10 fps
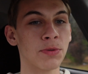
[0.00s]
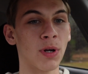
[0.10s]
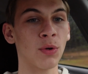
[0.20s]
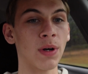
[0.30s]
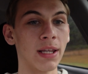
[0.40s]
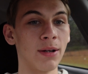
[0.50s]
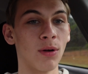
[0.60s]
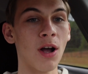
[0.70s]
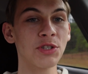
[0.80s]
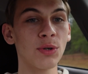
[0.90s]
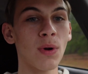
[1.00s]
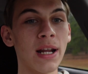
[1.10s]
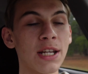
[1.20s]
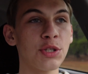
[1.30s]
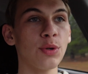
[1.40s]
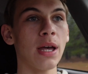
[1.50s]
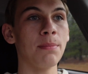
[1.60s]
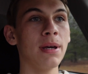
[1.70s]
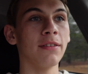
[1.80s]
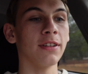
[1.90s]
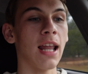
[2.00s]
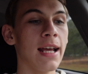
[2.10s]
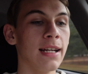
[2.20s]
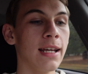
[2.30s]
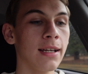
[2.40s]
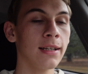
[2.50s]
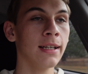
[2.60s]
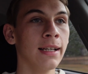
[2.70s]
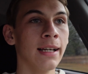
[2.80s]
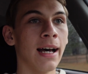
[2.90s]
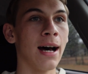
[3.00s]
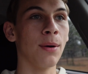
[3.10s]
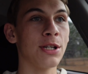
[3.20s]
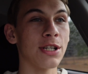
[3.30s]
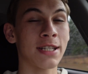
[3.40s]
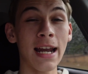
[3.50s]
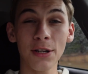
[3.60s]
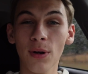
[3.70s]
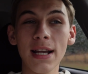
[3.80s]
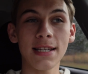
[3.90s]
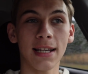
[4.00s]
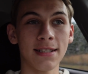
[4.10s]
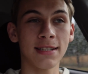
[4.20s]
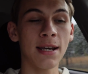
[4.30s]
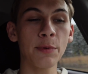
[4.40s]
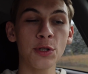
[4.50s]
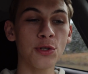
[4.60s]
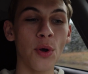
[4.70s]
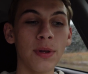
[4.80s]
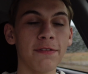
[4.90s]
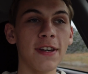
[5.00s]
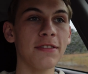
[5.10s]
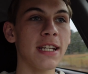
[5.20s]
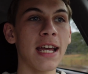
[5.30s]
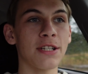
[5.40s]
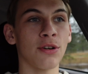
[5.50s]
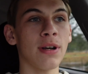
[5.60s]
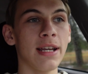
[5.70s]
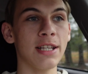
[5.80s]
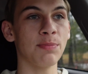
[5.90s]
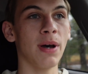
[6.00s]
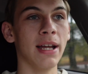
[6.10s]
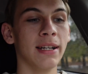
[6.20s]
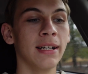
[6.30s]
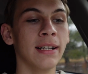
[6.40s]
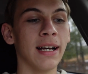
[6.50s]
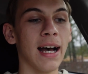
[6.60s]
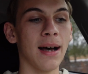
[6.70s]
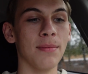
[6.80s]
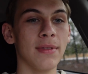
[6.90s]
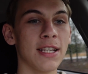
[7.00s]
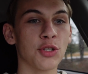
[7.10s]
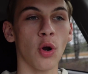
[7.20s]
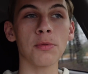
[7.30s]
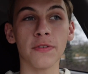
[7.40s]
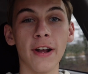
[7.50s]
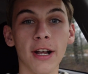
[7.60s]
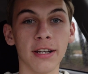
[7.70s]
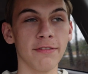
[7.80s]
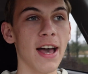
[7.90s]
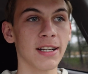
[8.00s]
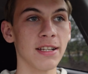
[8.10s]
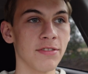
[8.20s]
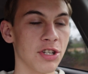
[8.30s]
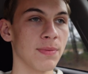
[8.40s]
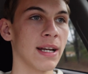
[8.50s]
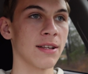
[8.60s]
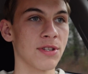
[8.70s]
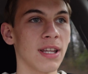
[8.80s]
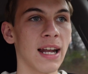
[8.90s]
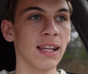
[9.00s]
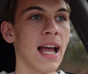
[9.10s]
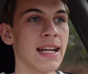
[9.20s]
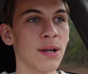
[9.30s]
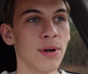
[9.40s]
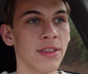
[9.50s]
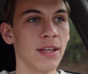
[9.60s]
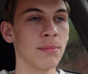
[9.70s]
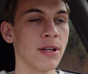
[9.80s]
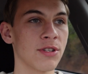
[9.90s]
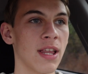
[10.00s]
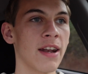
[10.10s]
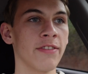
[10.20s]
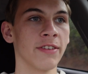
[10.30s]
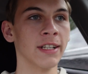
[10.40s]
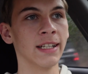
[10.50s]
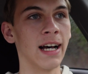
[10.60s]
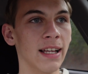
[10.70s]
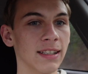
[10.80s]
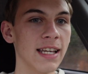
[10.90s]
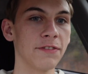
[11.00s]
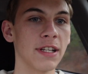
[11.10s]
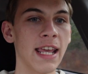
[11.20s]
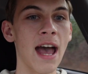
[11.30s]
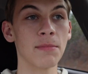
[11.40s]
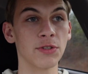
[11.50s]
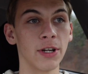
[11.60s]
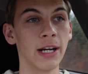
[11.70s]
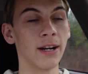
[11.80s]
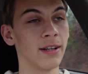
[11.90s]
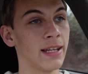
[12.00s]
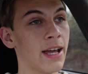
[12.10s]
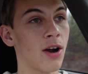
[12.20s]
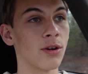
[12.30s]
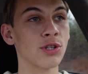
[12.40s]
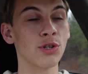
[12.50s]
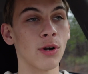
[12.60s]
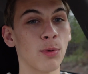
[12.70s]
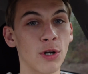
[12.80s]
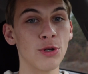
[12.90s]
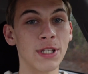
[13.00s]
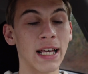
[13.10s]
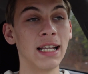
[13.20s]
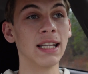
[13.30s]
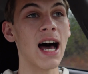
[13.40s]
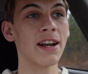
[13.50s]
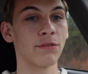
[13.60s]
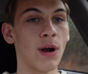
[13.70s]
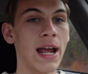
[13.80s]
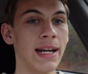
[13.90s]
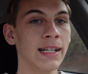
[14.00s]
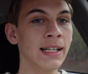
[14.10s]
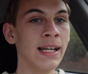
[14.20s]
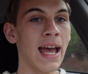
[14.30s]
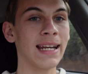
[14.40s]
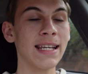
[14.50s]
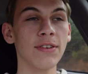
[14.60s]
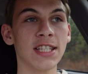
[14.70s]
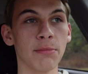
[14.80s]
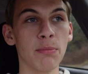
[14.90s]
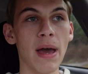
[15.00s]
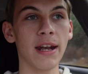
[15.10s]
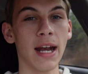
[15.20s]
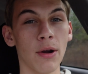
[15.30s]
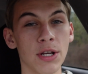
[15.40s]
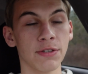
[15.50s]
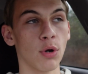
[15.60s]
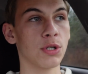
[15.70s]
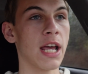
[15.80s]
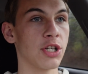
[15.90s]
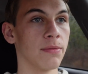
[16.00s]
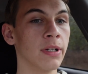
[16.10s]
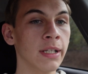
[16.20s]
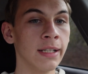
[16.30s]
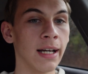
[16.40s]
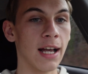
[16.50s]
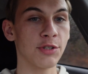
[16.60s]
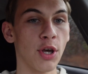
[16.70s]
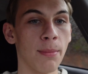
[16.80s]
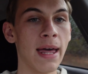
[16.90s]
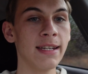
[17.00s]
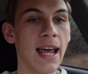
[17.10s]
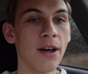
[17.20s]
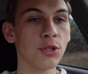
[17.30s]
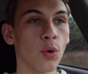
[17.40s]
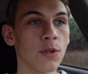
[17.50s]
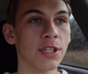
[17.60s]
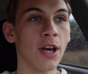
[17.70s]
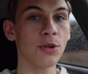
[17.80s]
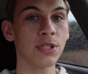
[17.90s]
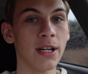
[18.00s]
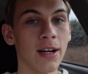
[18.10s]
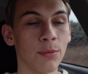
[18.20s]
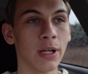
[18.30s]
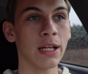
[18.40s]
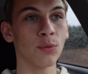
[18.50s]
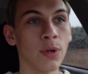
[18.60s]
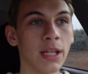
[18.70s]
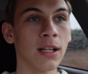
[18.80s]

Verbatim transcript: pretty quickly. We're also running into a bit of lightning, uh, which it's kind of crazy because the temperature is only 58 degrees, but uh, these storms are very convective, just meaning there's a lot of lightning with them. There's a lot of uh, lift in the atmosphere here, and they are sure producing a lot of rain and even some embedded areas of rotation. Uh, so I'm heading down towards the coast here, and we're getting really